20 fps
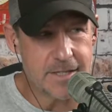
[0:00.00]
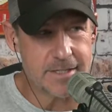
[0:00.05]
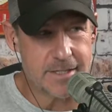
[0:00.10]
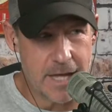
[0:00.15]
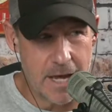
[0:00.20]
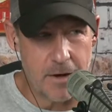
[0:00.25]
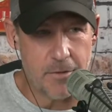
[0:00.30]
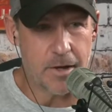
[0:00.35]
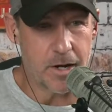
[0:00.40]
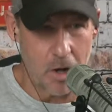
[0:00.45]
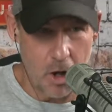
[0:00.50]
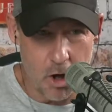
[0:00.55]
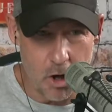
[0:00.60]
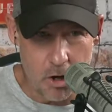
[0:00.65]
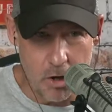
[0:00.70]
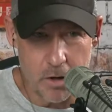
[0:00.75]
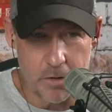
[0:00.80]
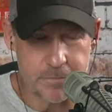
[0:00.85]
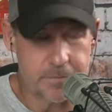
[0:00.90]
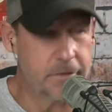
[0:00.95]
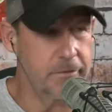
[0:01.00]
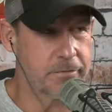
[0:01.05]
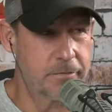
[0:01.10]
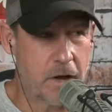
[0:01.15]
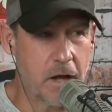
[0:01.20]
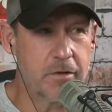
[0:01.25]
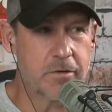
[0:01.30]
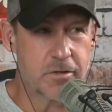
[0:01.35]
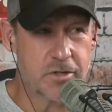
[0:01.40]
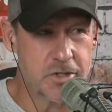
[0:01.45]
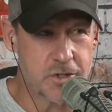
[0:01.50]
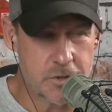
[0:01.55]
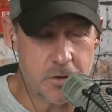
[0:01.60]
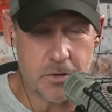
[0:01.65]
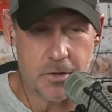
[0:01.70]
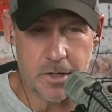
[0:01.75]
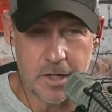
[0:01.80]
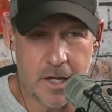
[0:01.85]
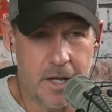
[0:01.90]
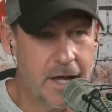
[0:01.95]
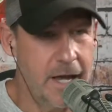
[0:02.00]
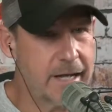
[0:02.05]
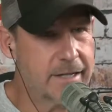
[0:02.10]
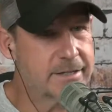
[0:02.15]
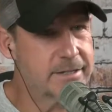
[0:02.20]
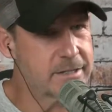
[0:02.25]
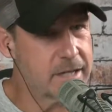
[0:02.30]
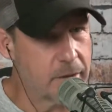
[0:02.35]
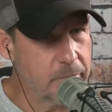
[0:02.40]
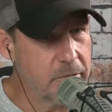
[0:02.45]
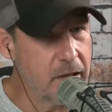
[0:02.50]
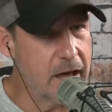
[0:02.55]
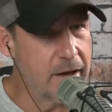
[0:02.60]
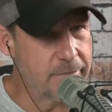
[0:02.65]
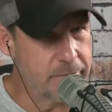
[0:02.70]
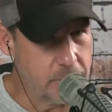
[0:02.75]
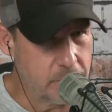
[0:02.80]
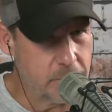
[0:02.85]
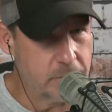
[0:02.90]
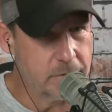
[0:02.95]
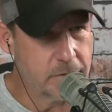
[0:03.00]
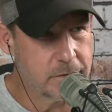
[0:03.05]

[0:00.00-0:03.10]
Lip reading: now at all, if you've understood at some level,